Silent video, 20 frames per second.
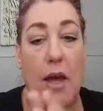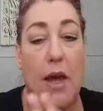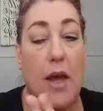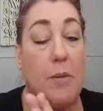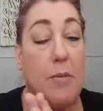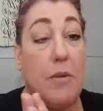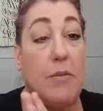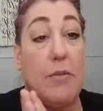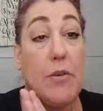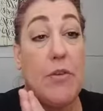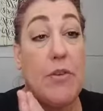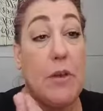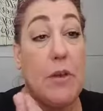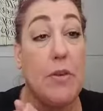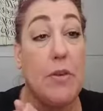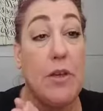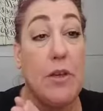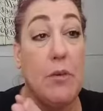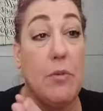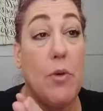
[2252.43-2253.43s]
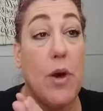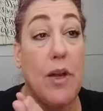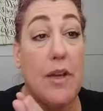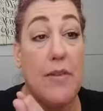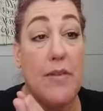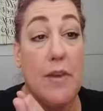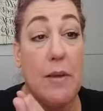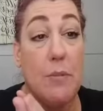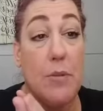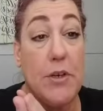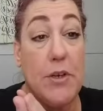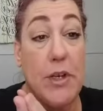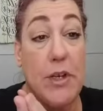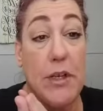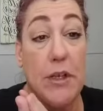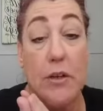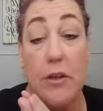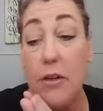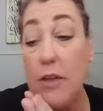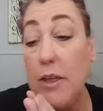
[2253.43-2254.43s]
If there's something you want to see
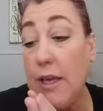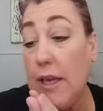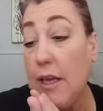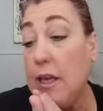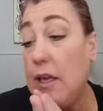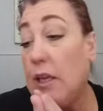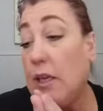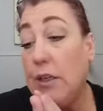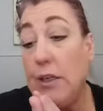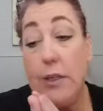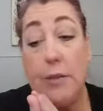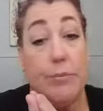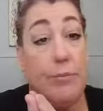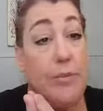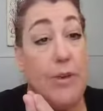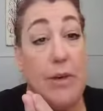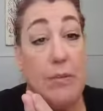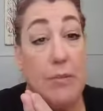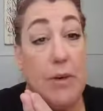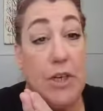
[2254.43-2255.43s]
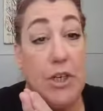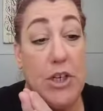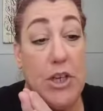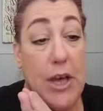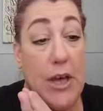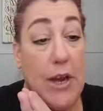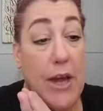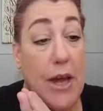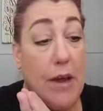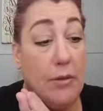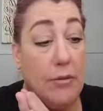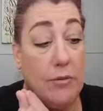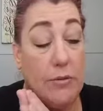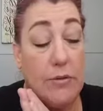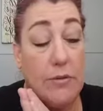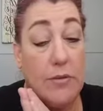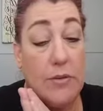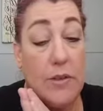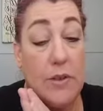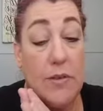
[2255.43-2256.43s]
particularly, give me a shout out,
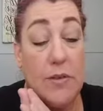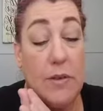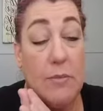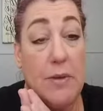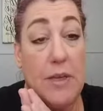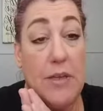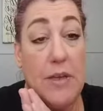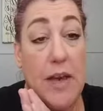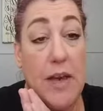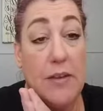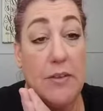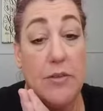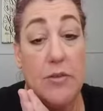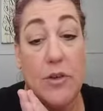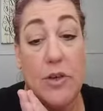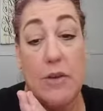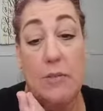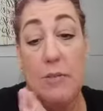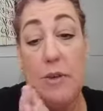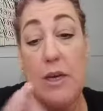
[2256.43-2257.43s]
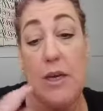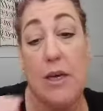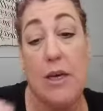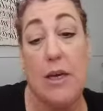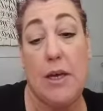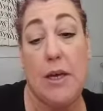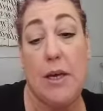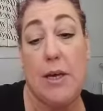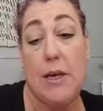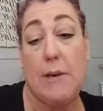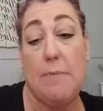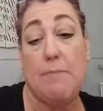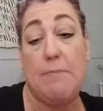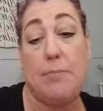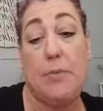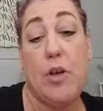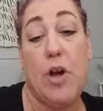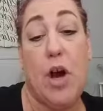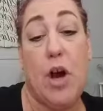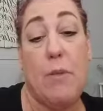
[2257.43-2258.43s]
and just give me a text, or give me a
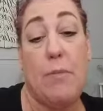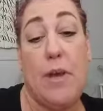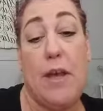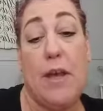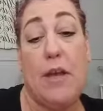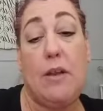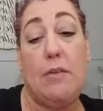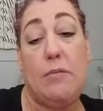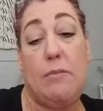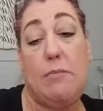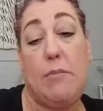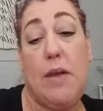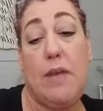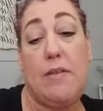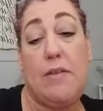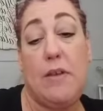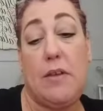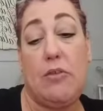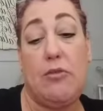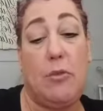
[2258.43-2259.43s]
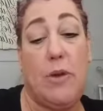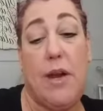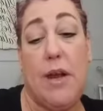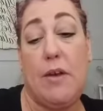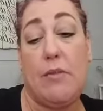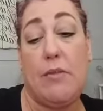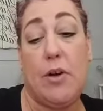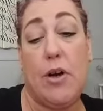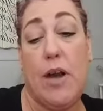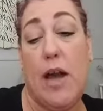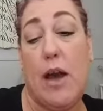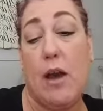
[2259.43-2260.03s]
comment, message, whatever.